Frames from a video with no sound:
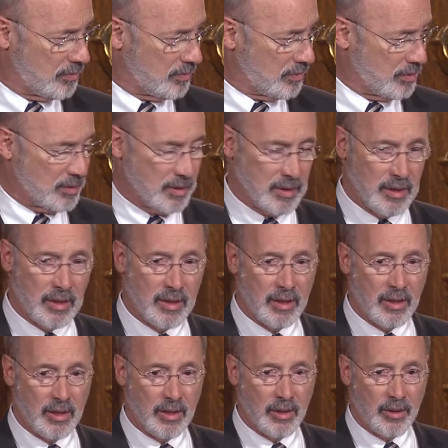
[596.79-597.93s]
Not related to this,
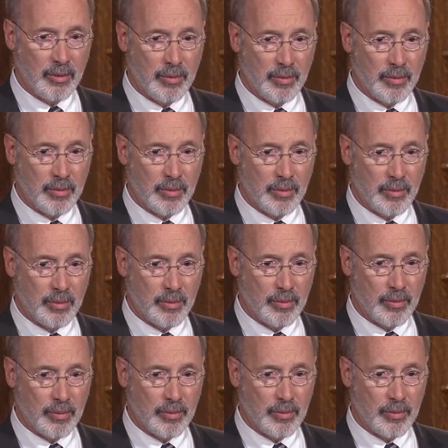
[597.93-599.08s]
okay, so you're, you're going with
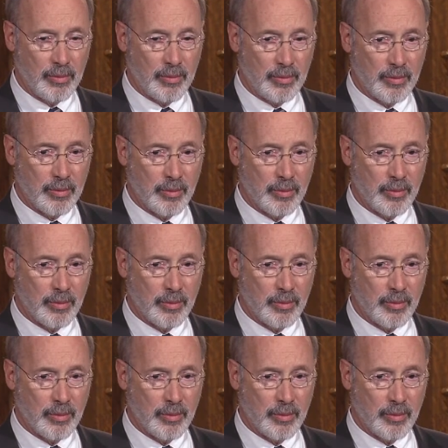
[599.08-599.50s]
your current.